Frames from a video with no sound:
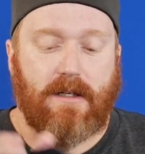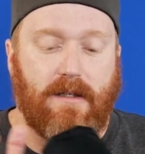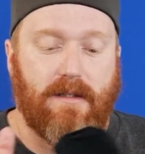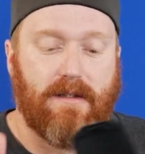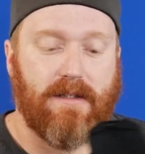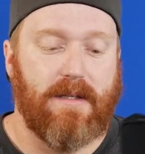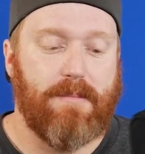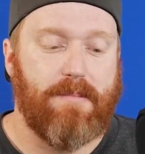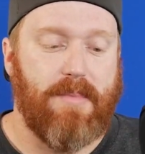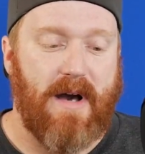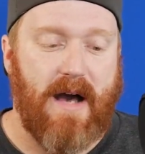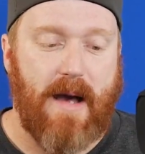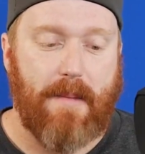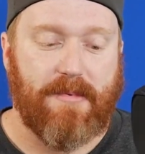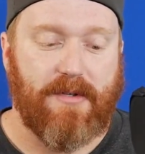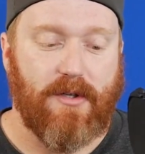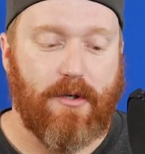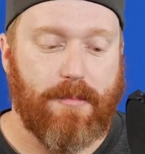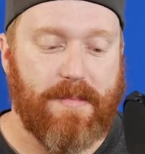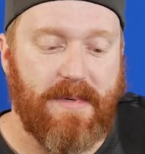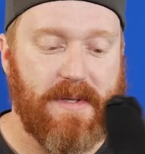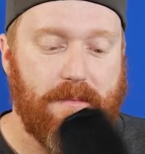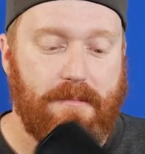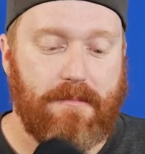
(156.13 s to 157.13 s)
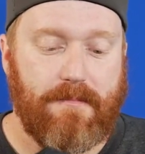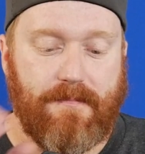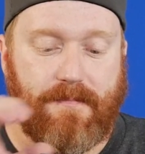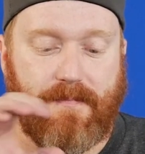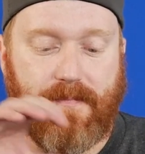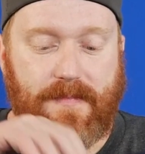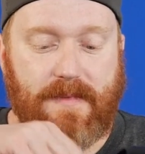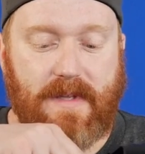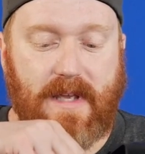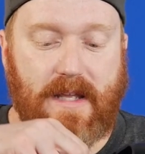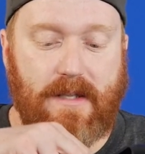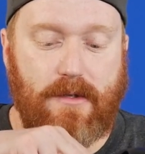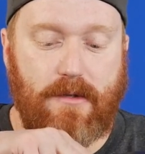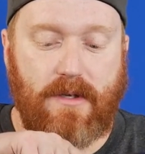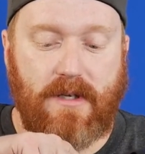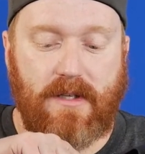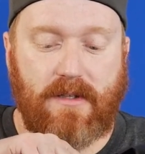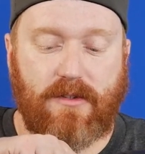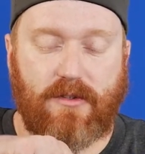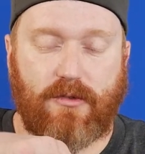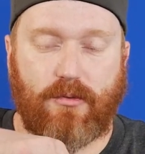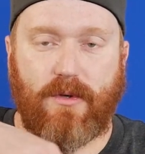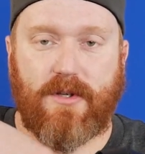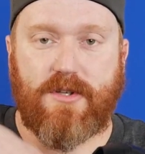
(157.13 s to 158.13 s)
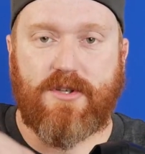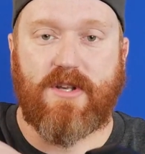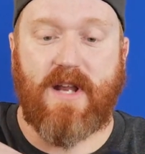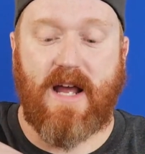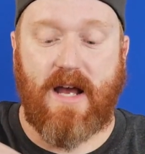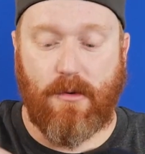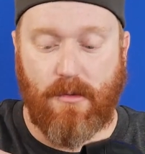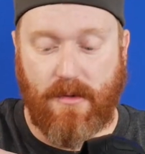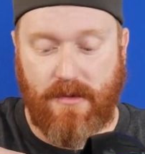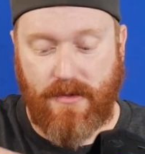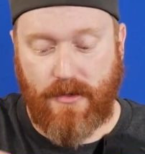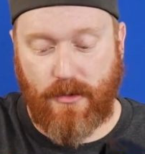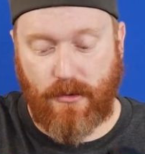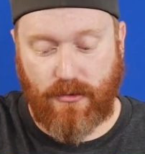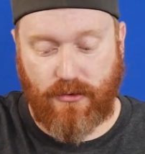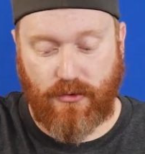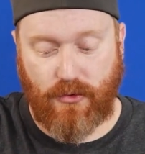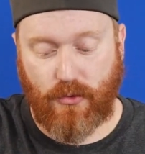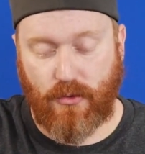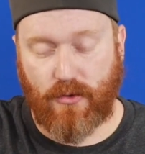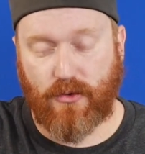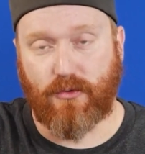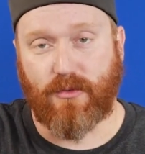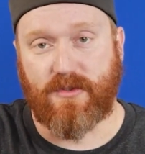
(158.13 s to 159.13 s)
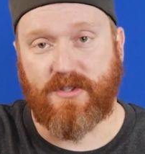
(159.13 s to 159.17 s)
Lid pops open, and you can switch it out with no tools,